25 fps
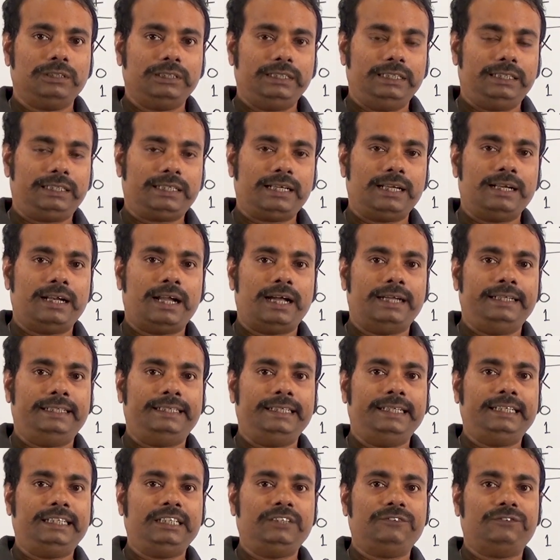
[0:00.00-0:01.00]
it can
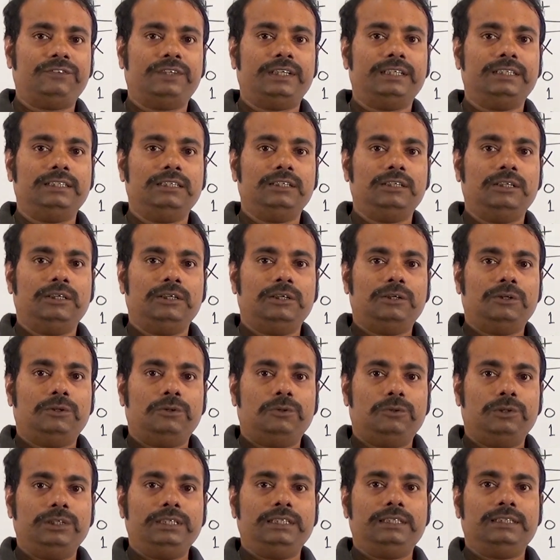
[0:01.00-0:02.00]
identify
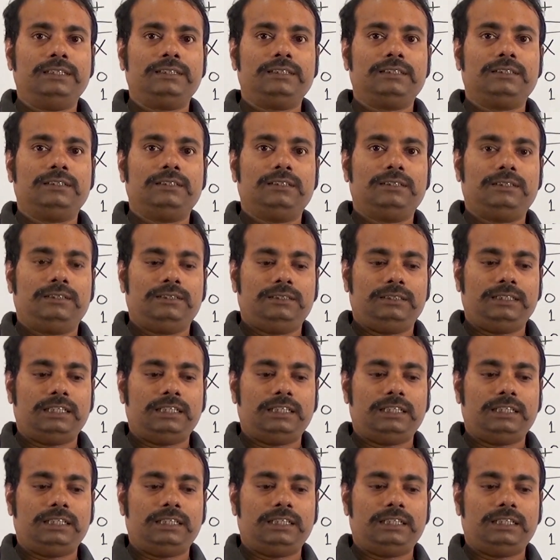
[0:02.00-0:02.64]
whether